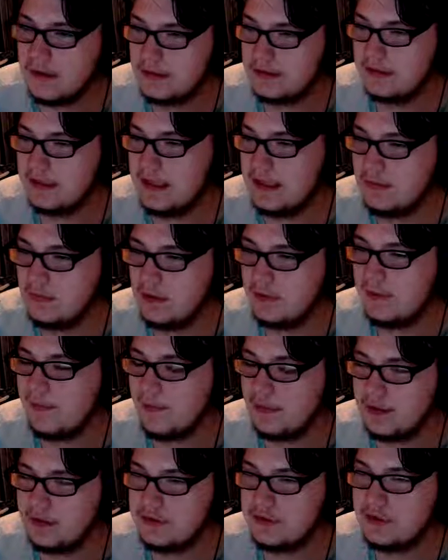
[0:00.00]
Then what we
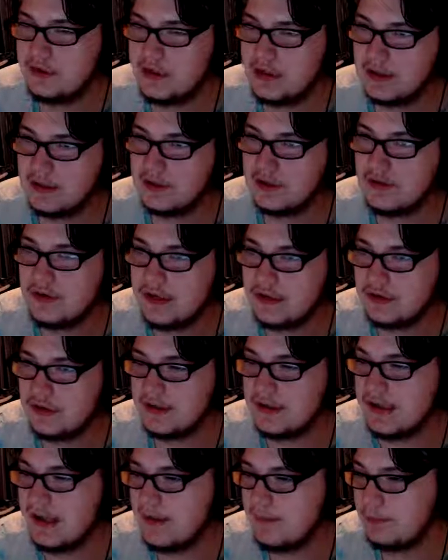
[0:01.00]
want to do to color correct
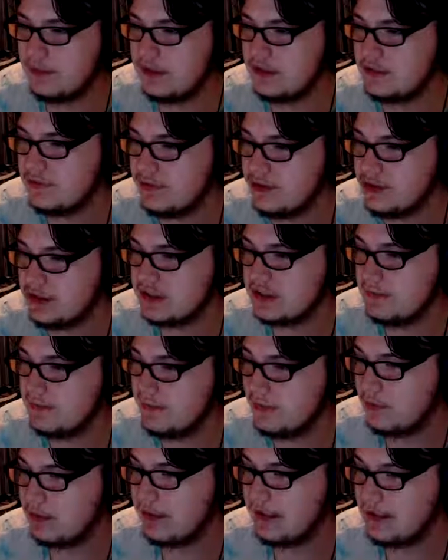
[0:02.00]
our gameplay is we just
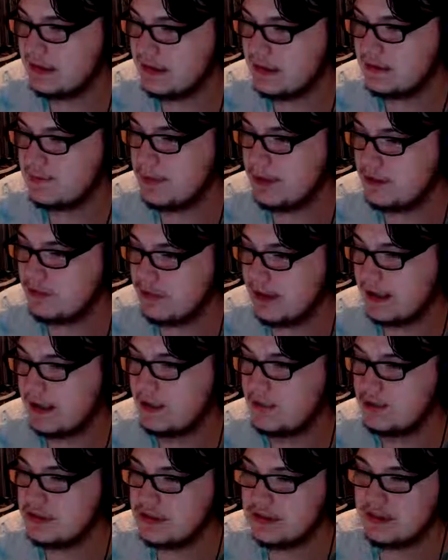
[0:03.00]
simply want to hit this button right
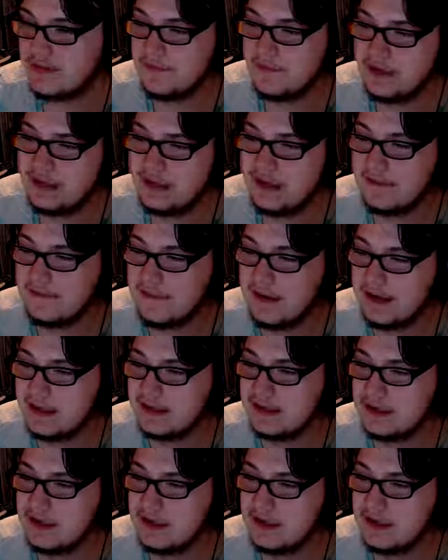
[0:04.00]
here, which is Event FX.